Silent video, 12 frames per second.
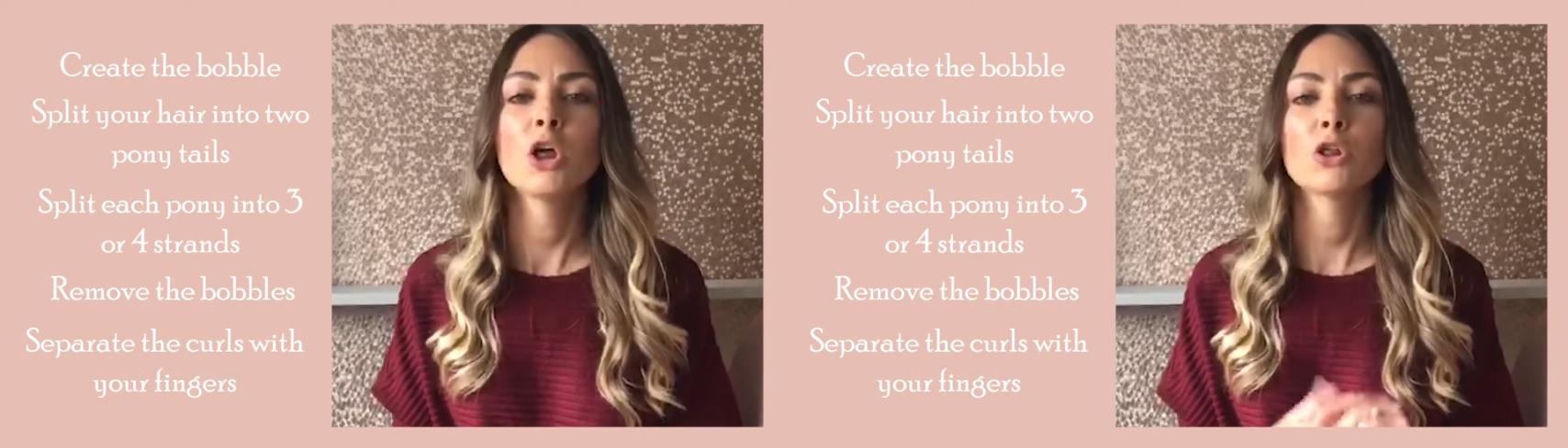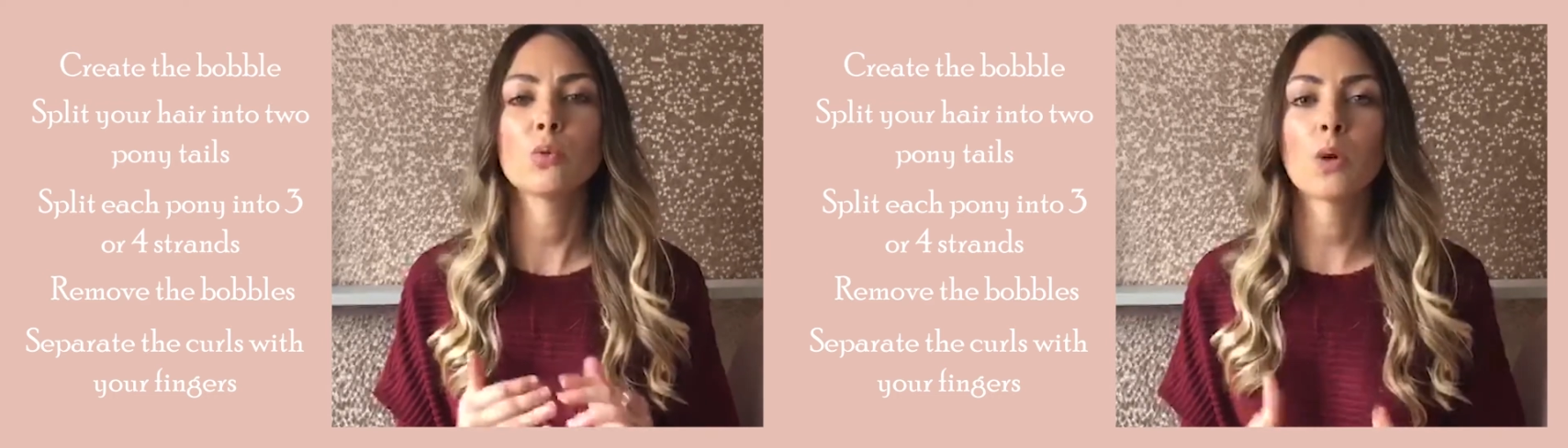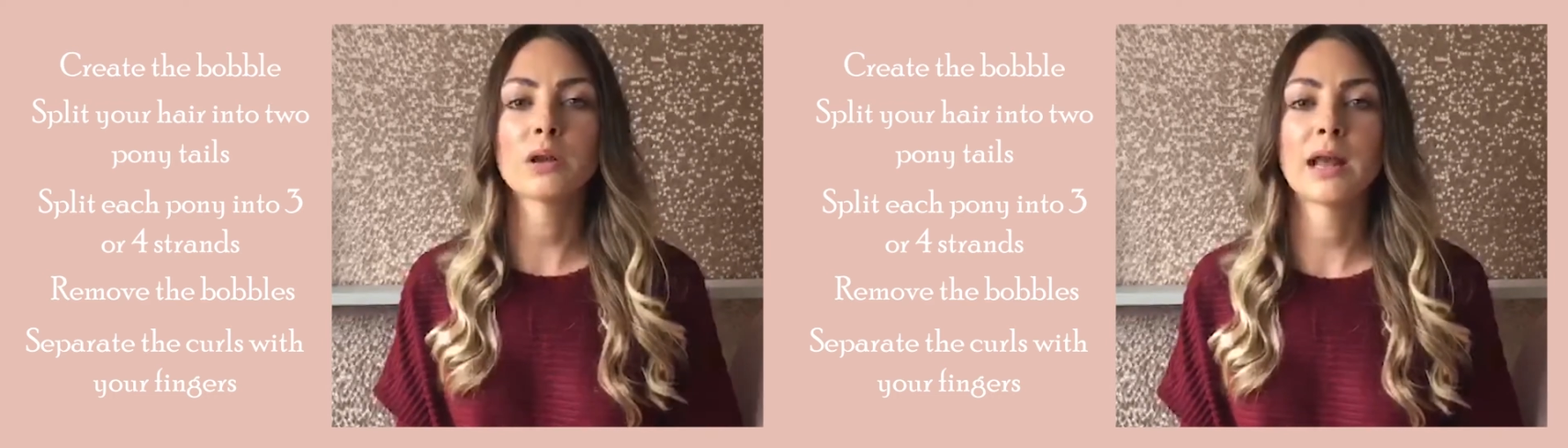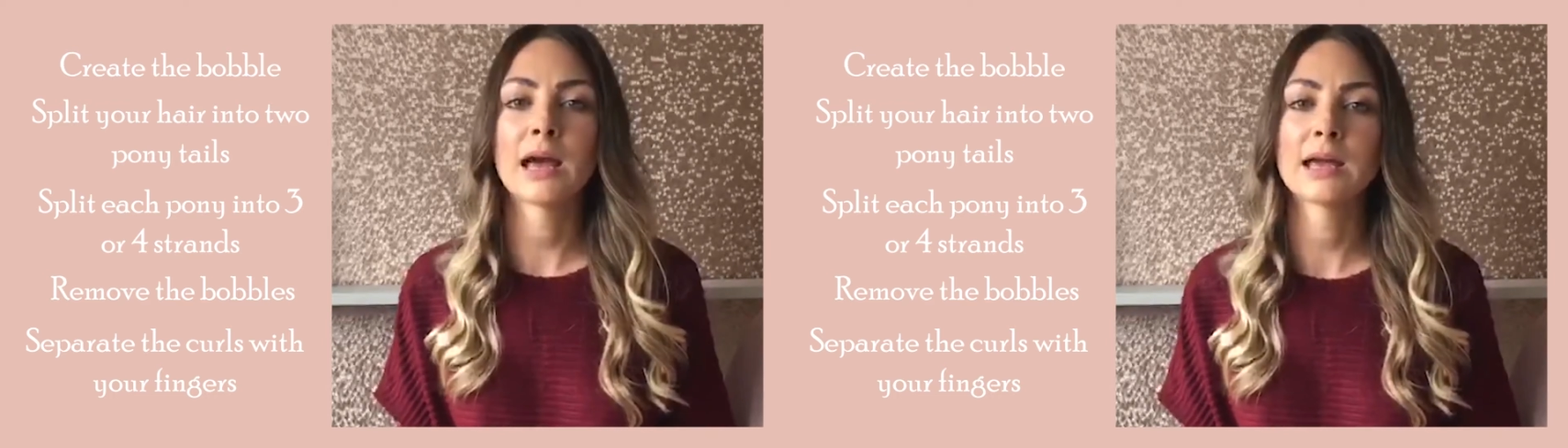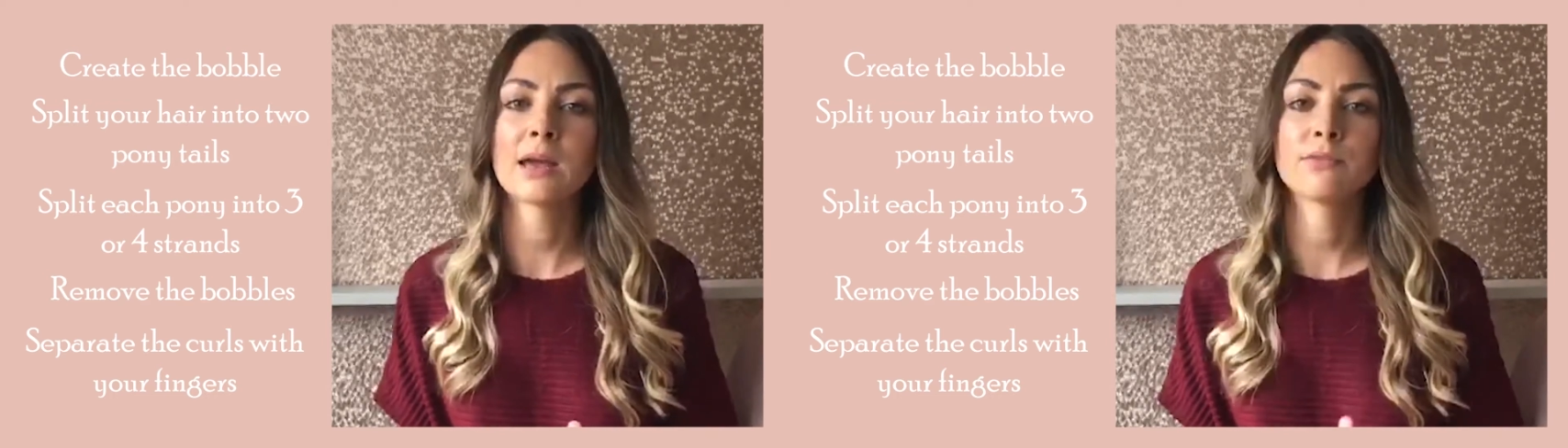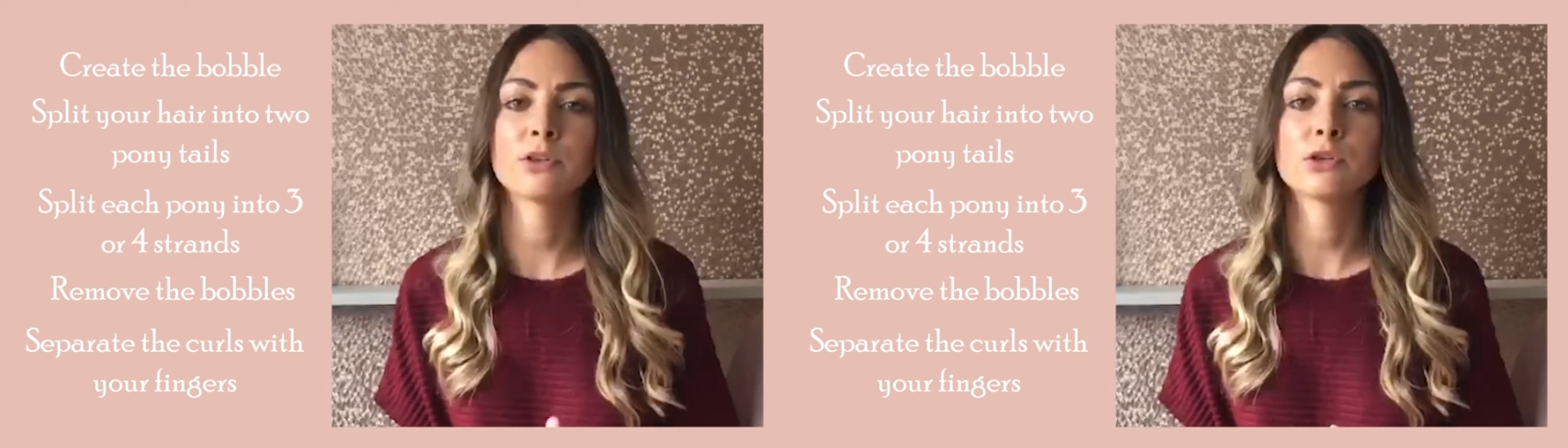The one I
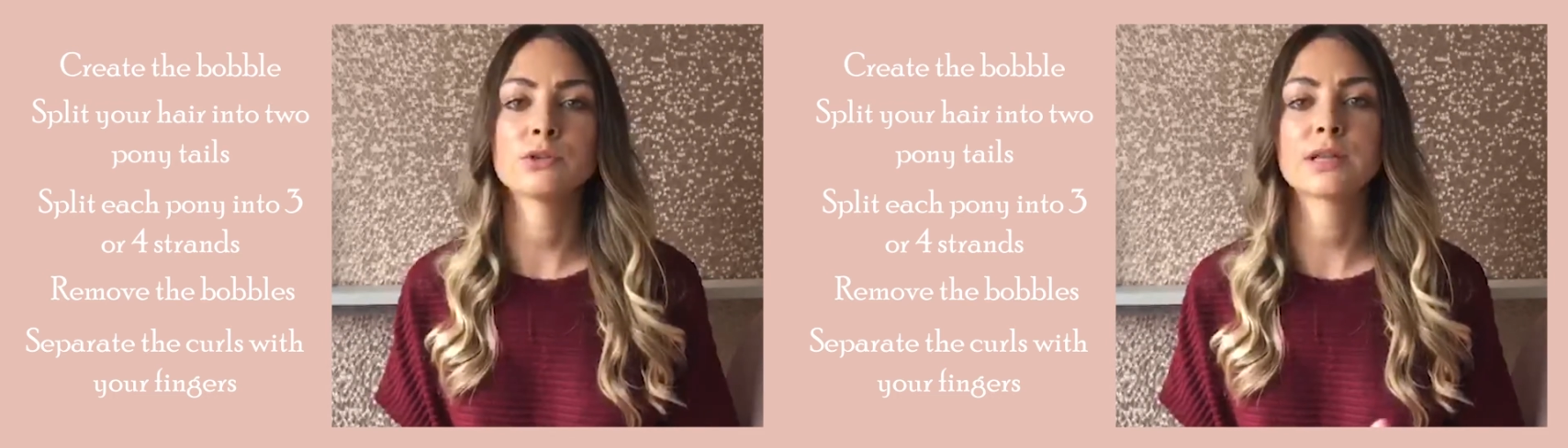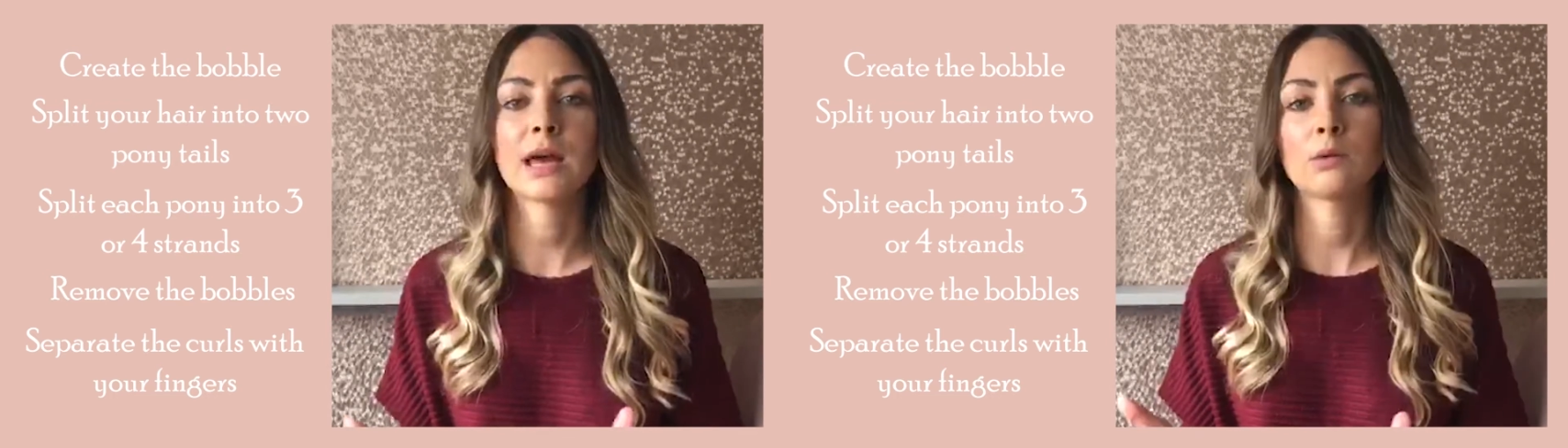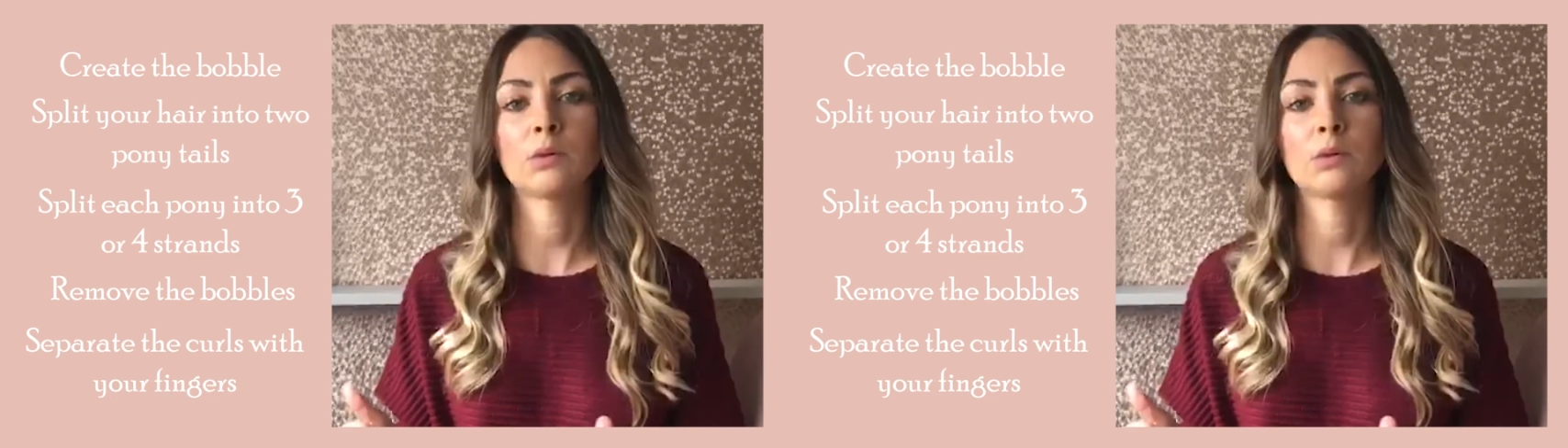have used I